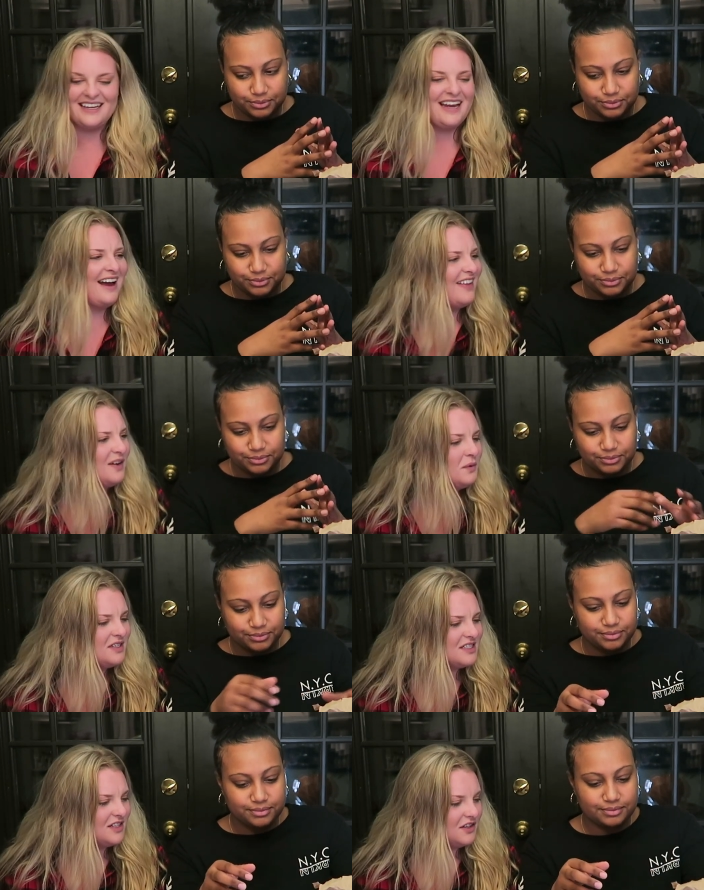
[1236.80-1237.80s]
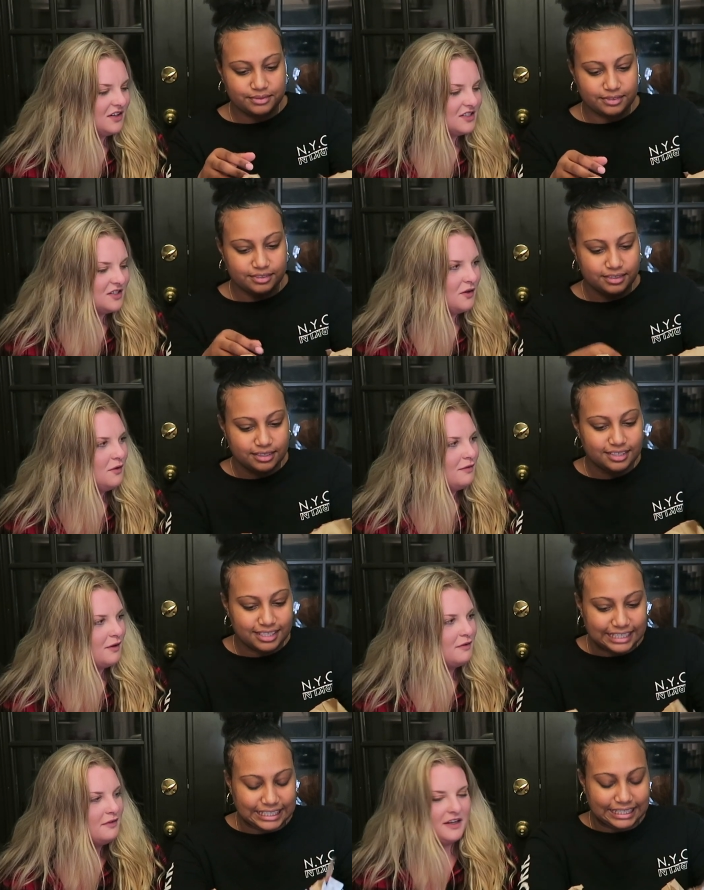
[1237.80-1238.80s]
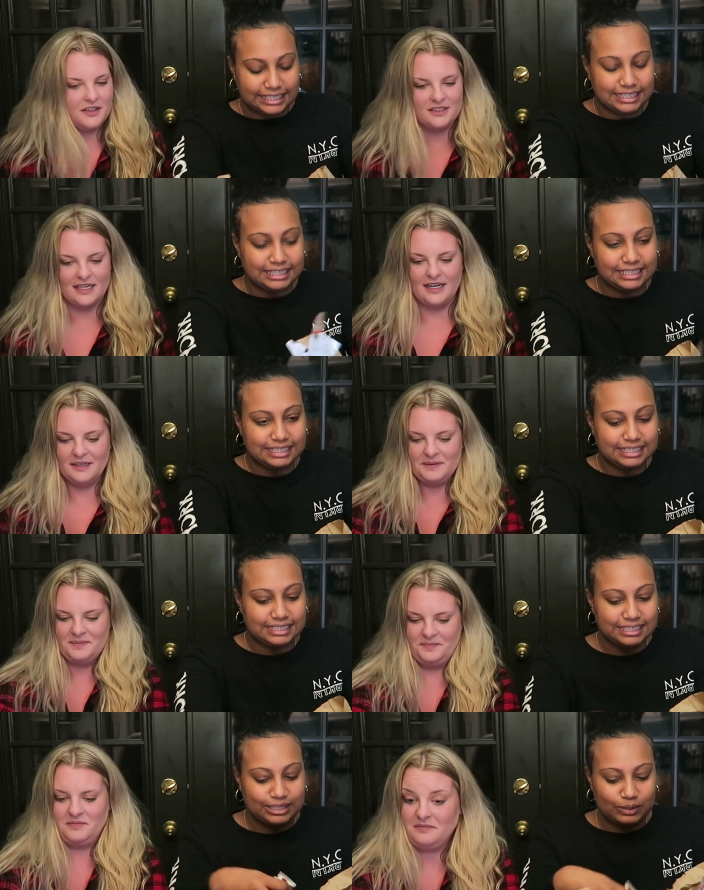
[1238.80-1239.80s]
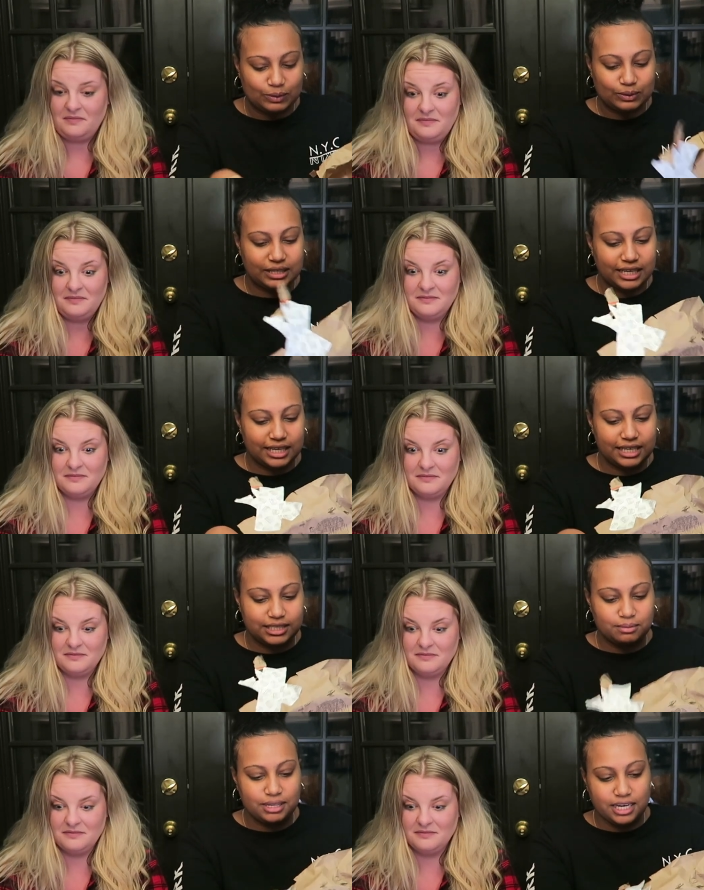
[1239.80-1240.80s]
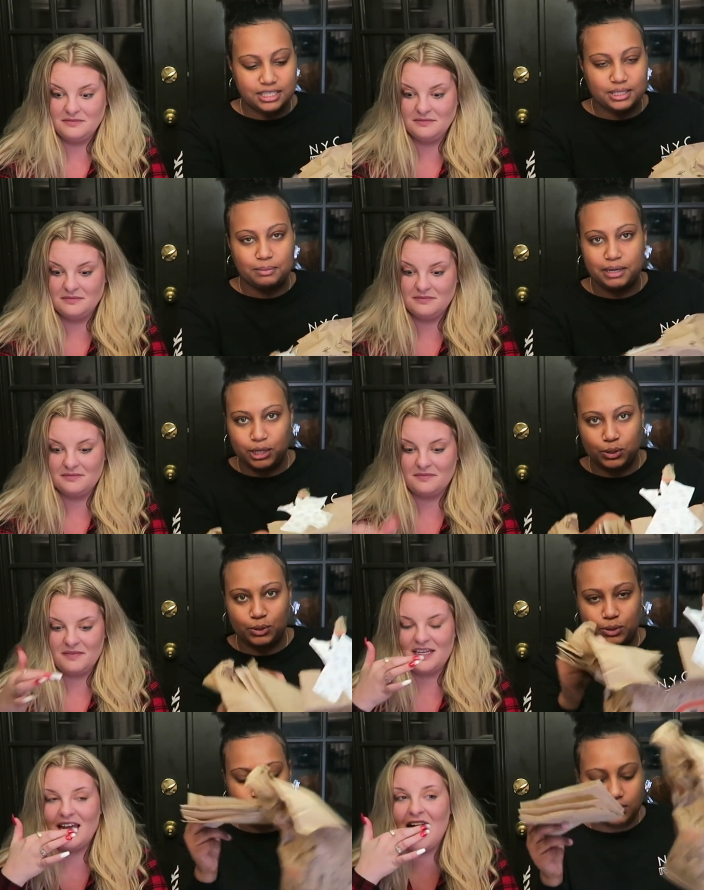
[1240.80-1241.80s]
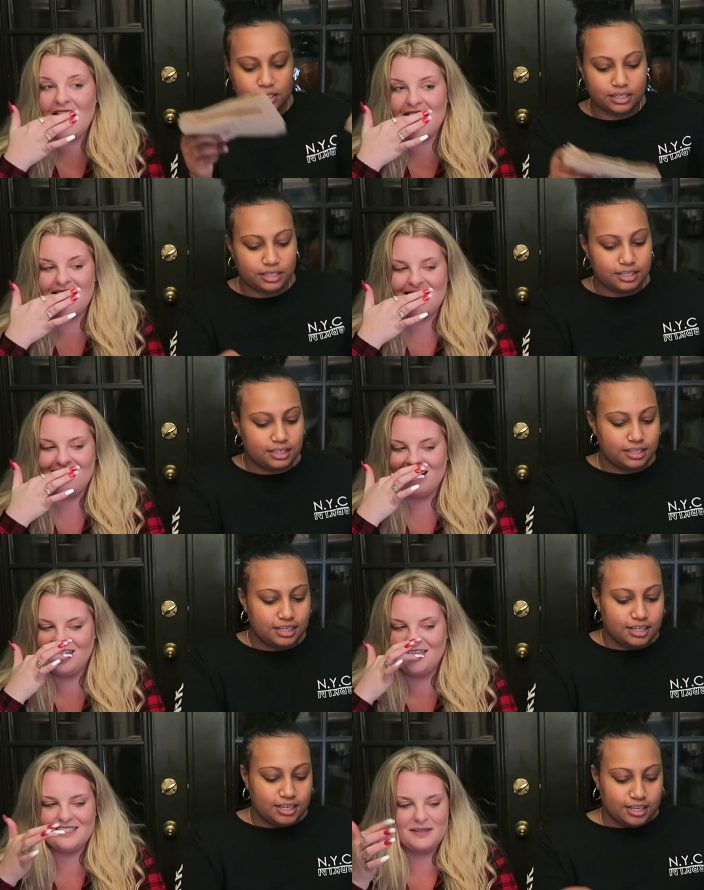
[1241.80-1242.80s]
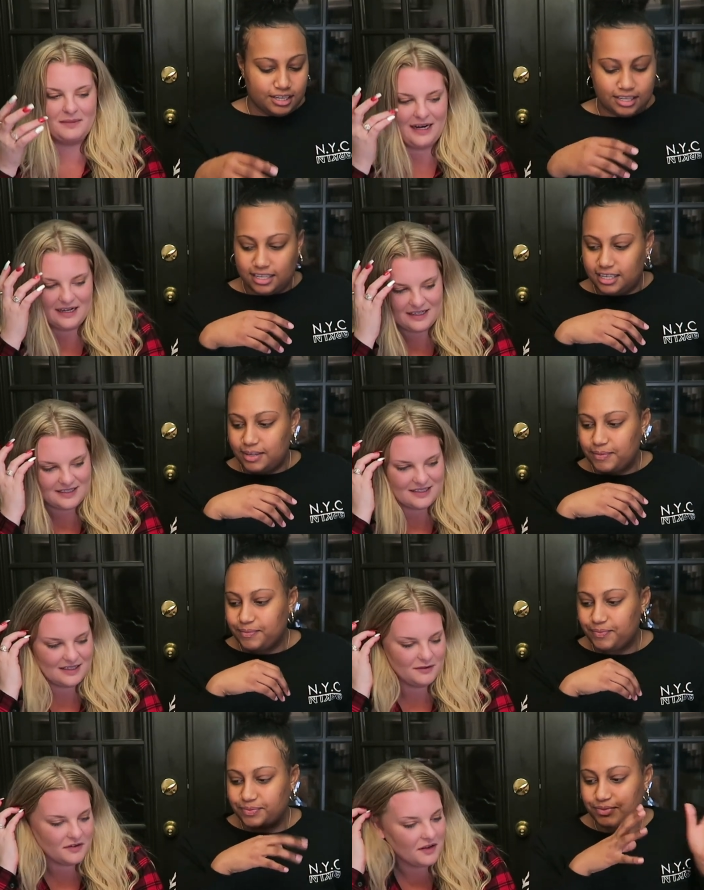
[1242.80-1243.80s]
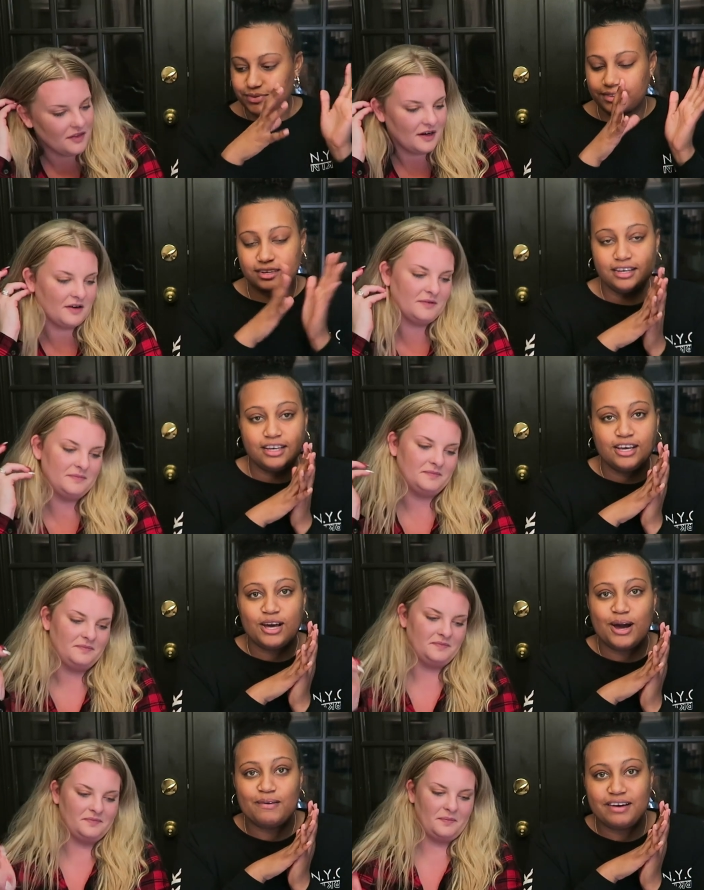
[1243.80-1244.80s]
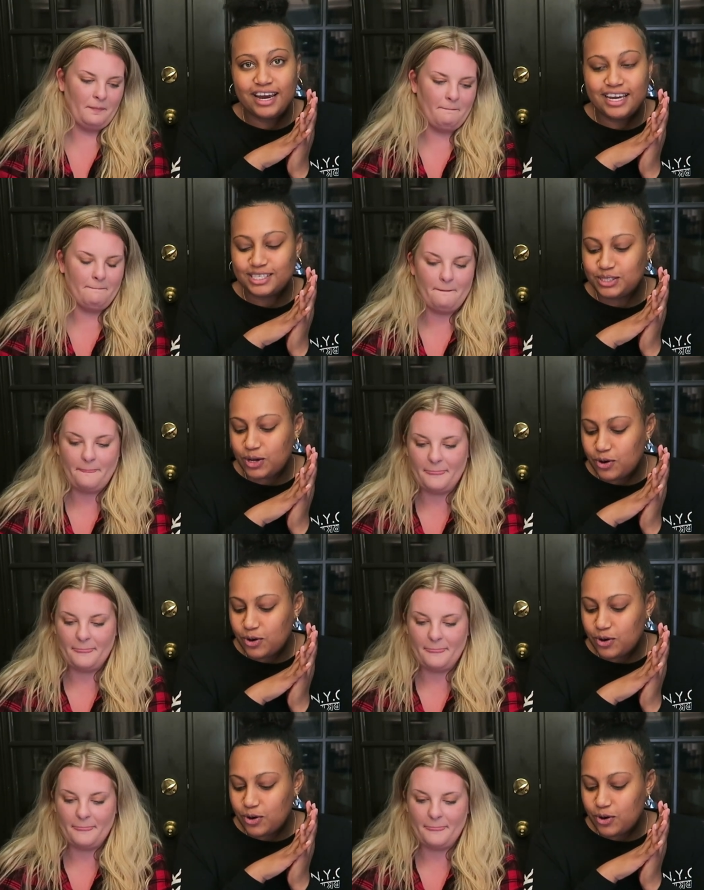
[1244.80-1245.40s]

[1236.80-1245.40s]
Speaker 1: Yeah, that one doesn't look so fulfilled, eh?
Speaker 2: No, like it needs some lettuce, tomato.
Speaker 1: Yeah, yeah, I need some added stuff on there.
Speaker 2: All right, so